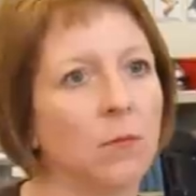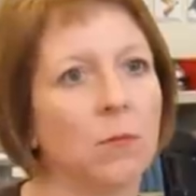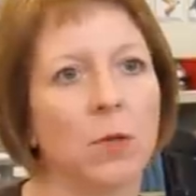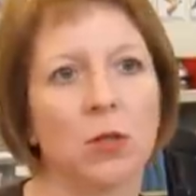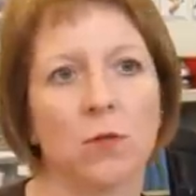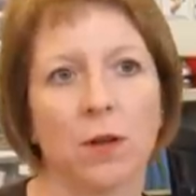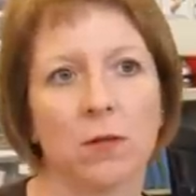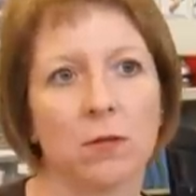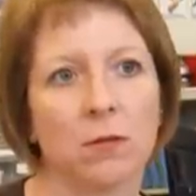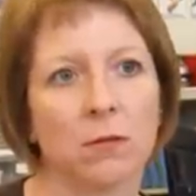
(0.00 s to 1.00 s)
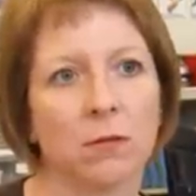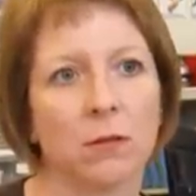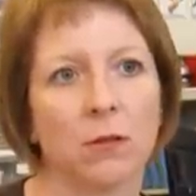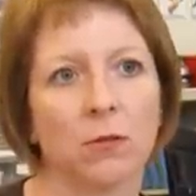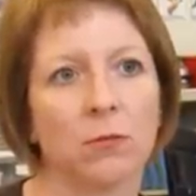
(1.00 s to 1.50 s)
much faster
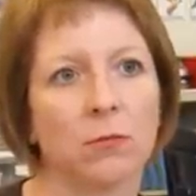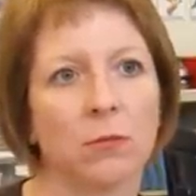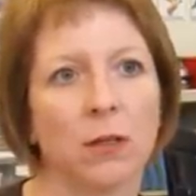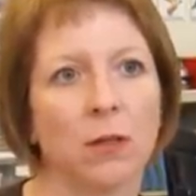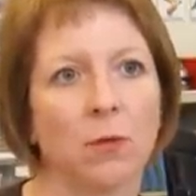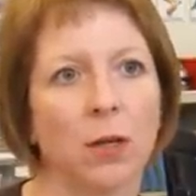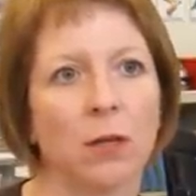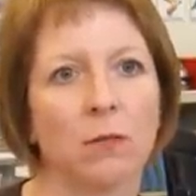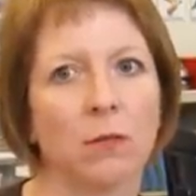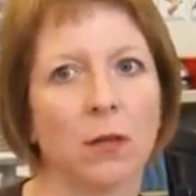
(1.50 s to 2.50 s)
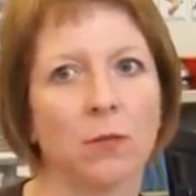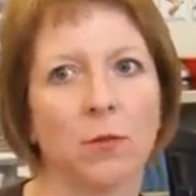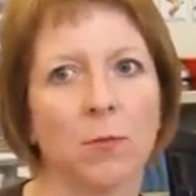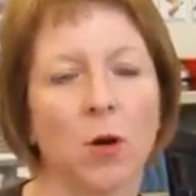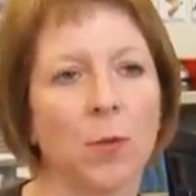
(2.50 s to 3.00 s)
you know getting ready like
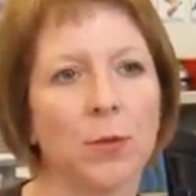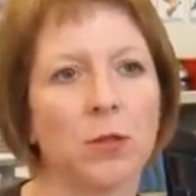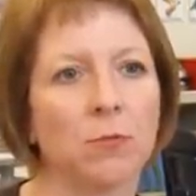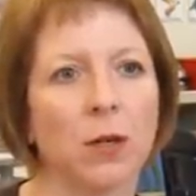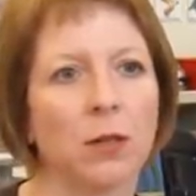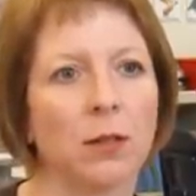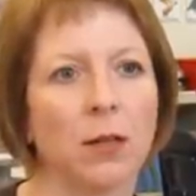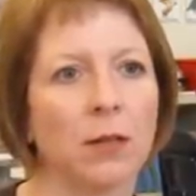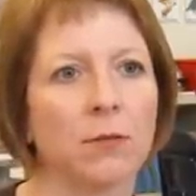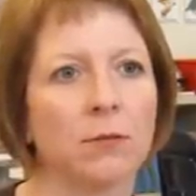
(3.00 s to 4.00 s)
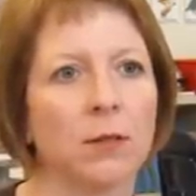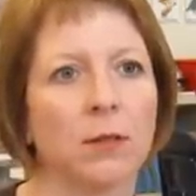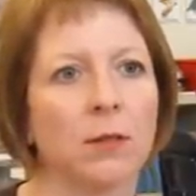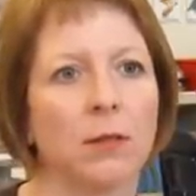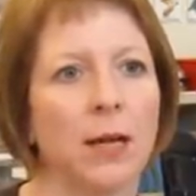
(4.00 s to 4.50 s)
from carpet to rug in like
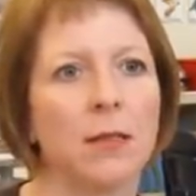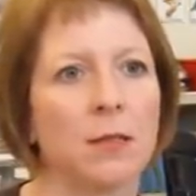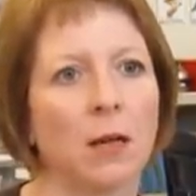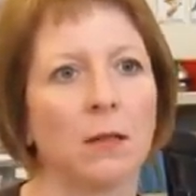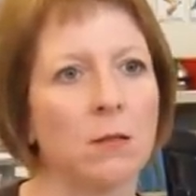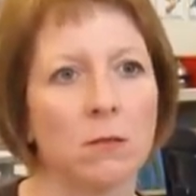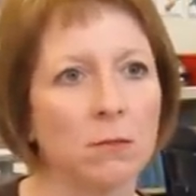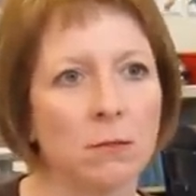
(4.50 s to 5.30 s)
eight seconds